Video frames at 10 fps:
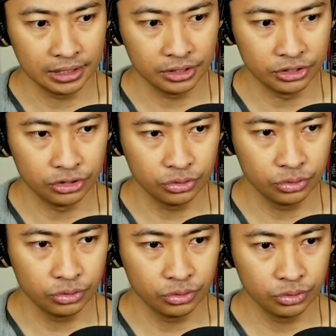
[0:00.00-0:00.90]

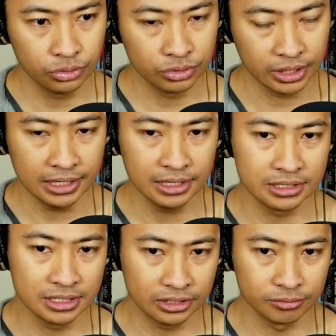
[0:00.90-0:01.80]
you, the E D
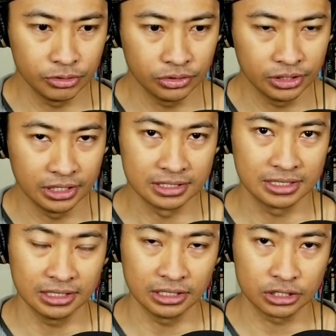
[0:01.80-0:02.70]
C community is
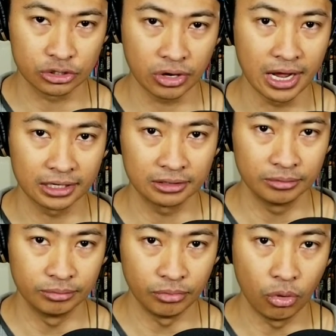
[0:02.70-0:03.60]
going to attract
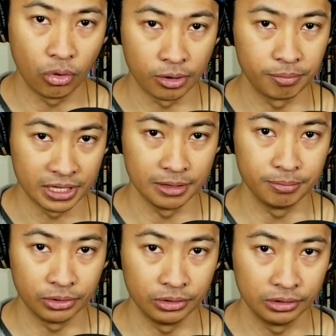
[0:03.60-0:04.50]
more
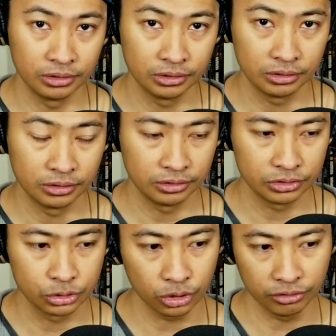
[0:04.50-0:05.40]
people
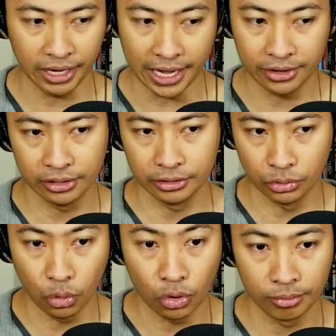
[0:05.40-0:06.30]
sort of out of the
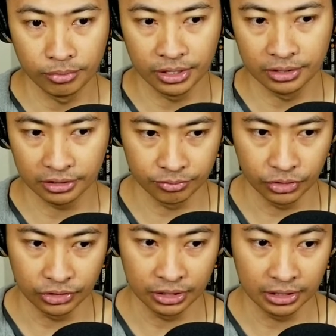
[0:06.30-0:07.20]
norm in the
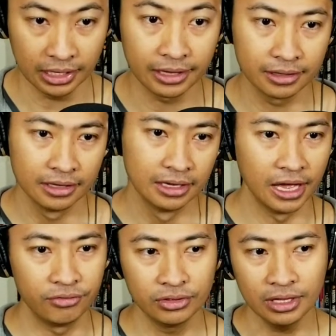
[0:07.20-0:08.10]
community. Like,
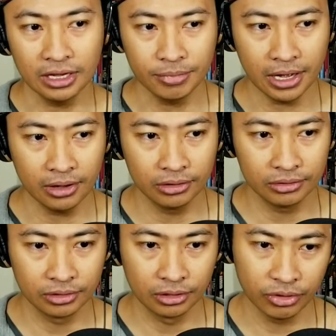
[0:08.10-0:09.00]
if you think about
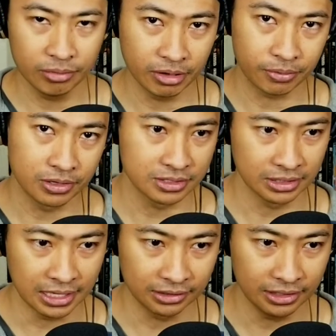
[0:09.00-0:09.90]
the way my
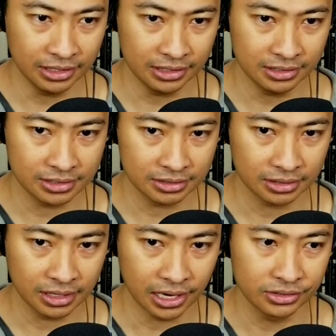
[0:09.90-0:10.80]
personality is,
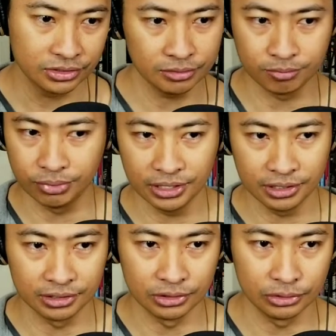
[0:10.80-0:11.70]
I should
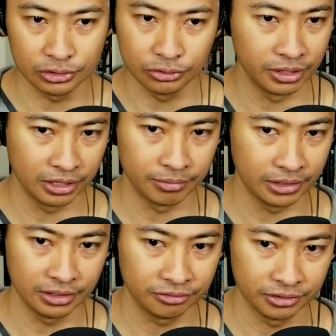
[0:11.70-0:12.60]
be YouTubing about
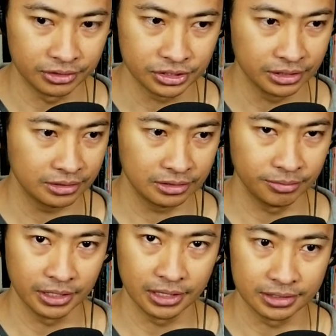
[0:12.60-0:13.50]
different shit, to
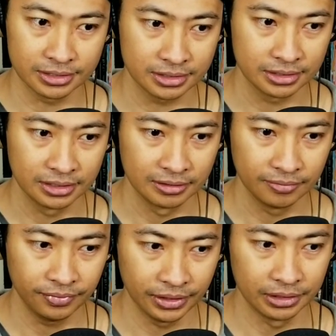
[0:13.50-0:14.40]
be honest,
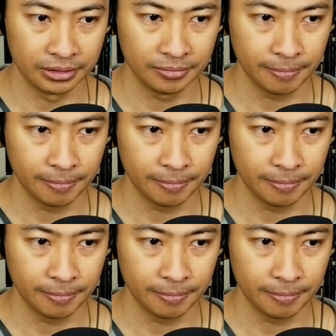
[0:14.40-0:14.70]
you know,